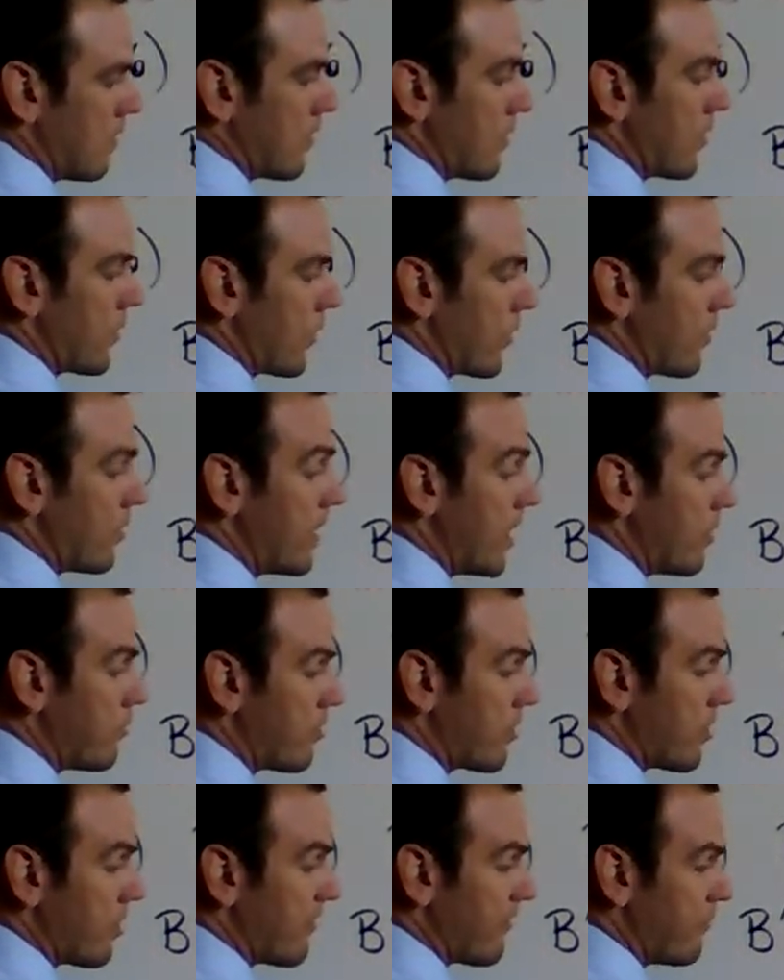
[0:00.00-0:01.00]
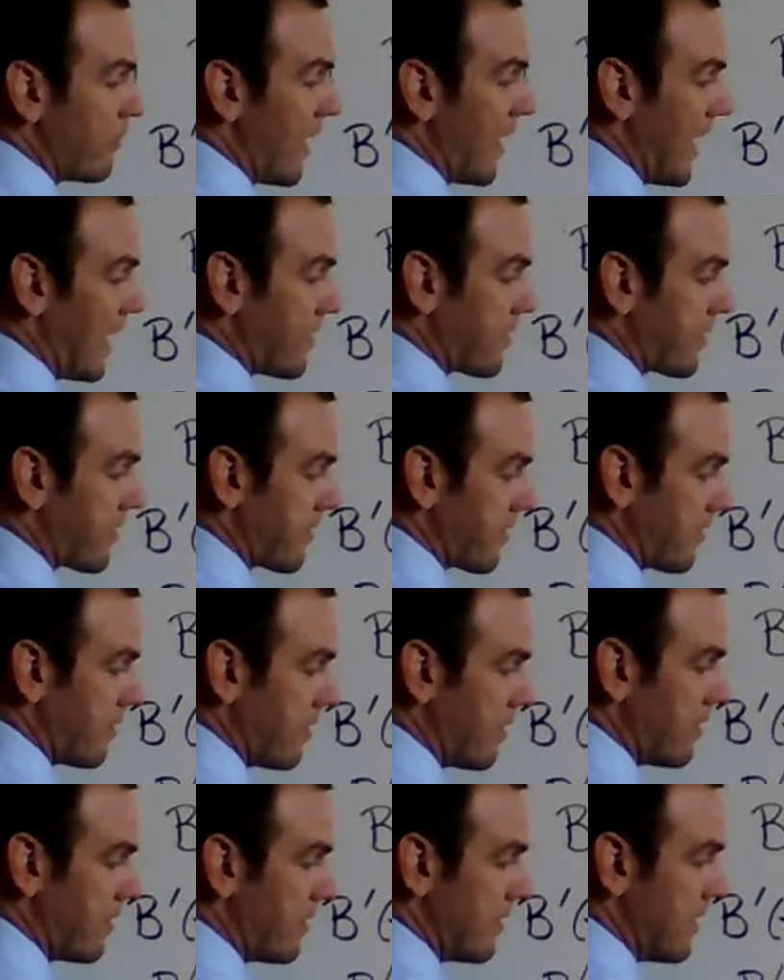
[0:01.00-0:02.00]
So number of bats
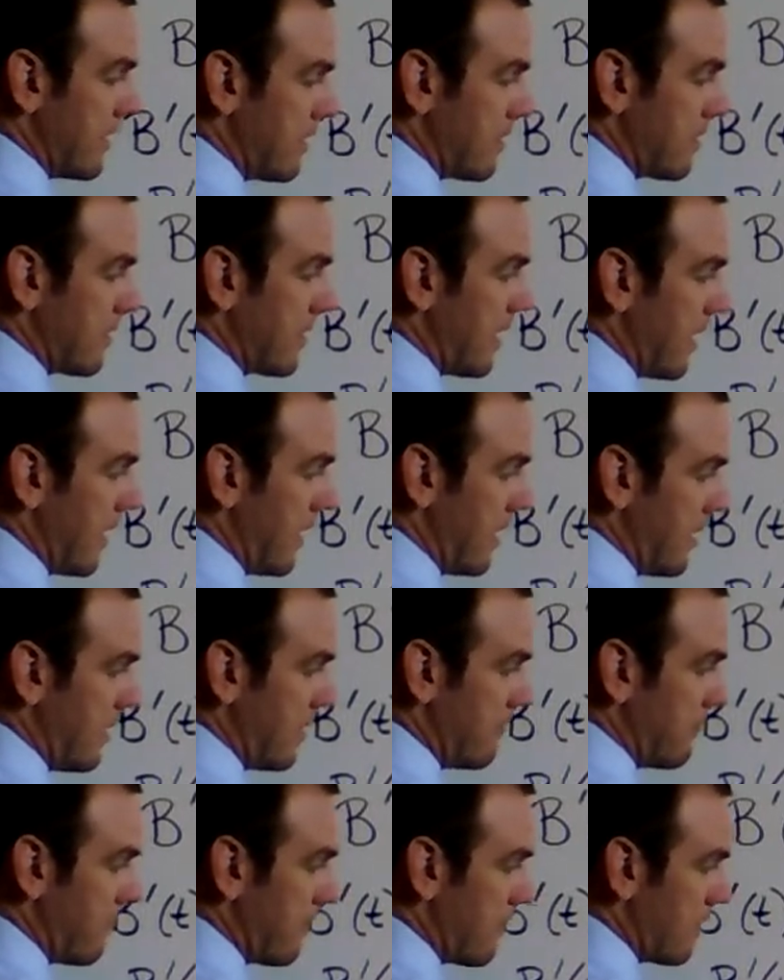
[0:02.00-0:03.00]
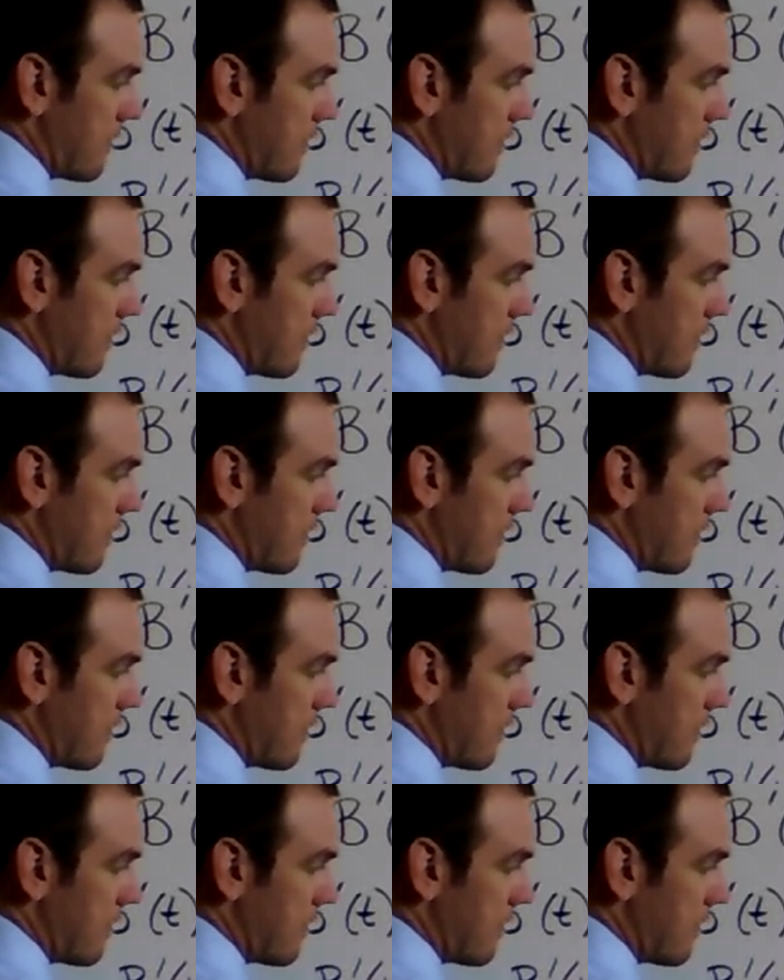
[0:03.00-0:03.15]
in cave